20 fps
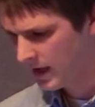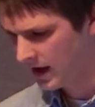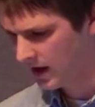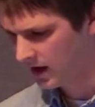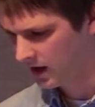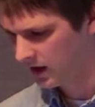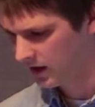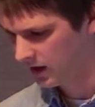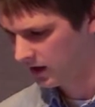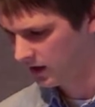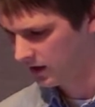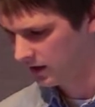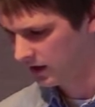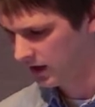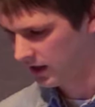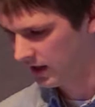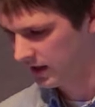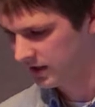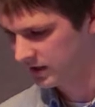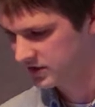Uh,
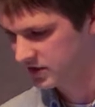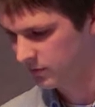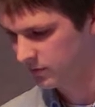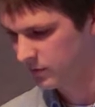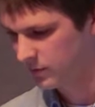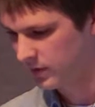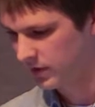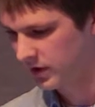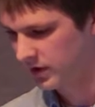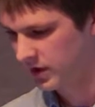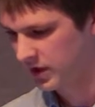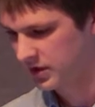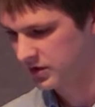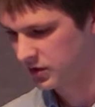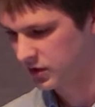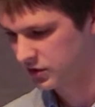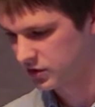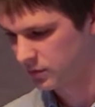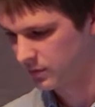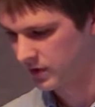and acceptability has
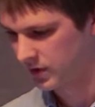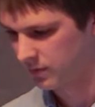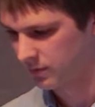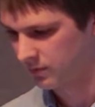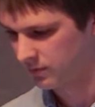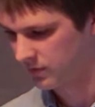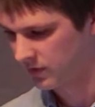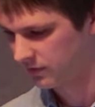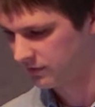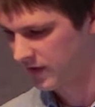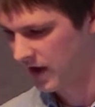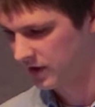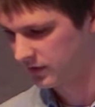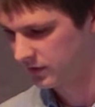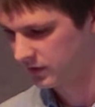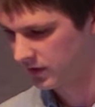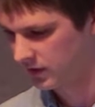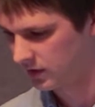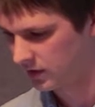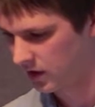also been a, a
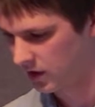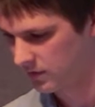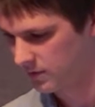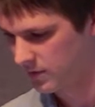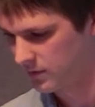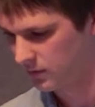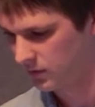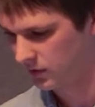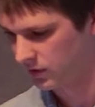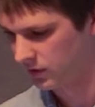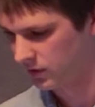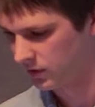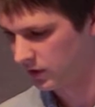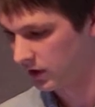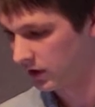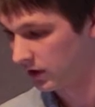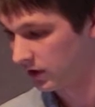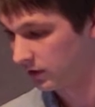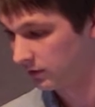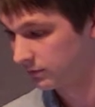factor that a lot of people
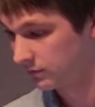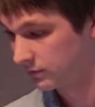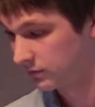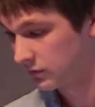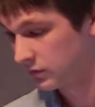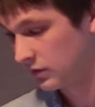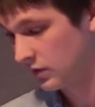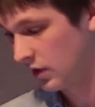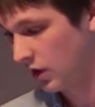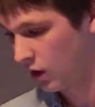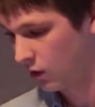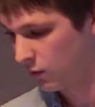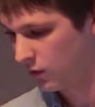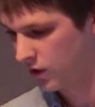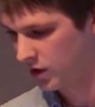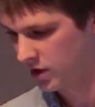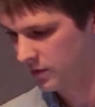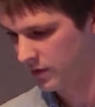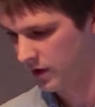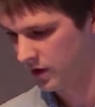uh, are
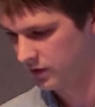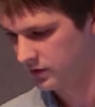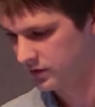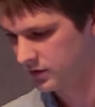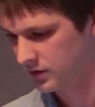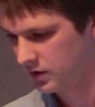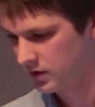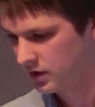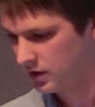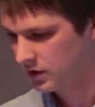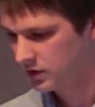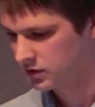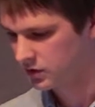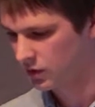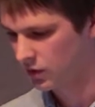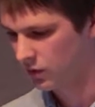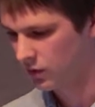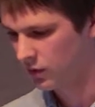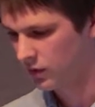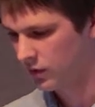worried about.
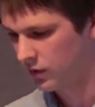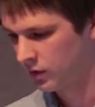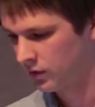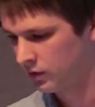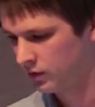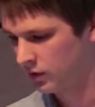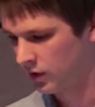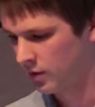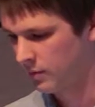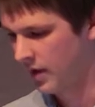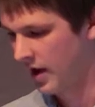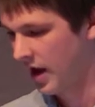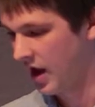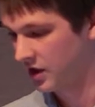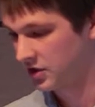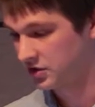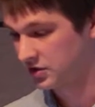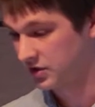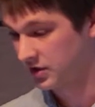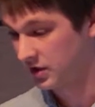So am I
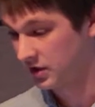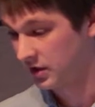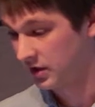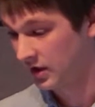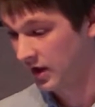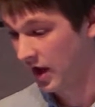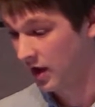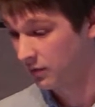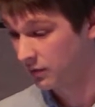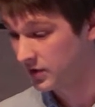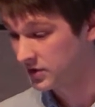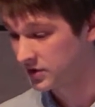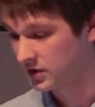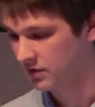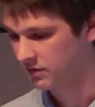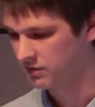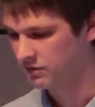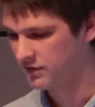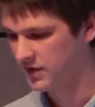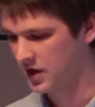actually at risk
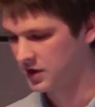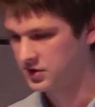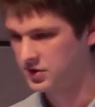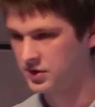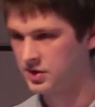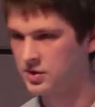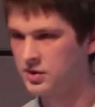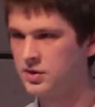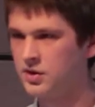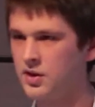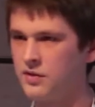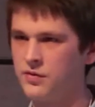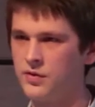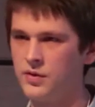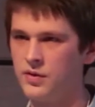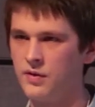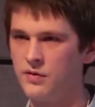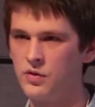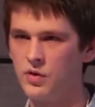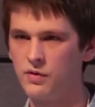of infection? If you,
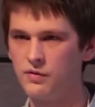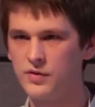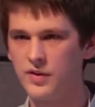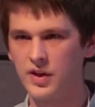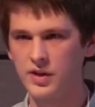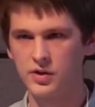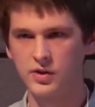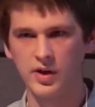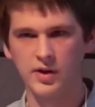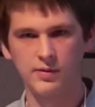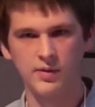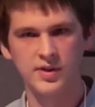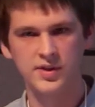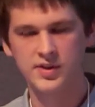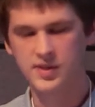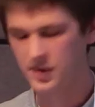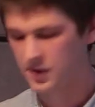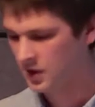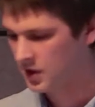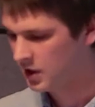if you don't feel like you're at
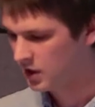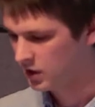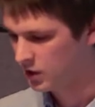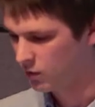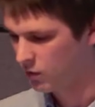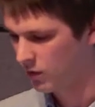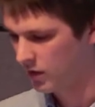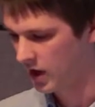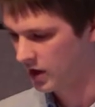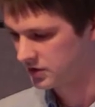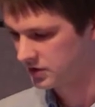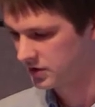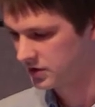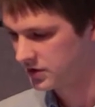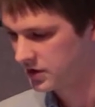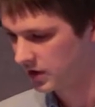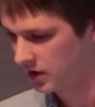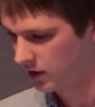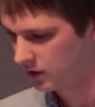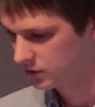risk, you won't actually
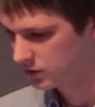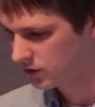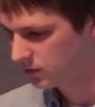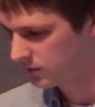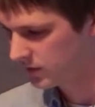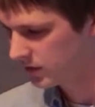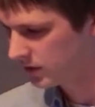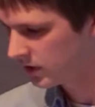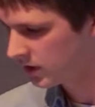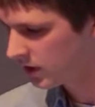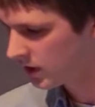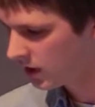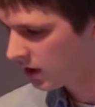seek out treatment.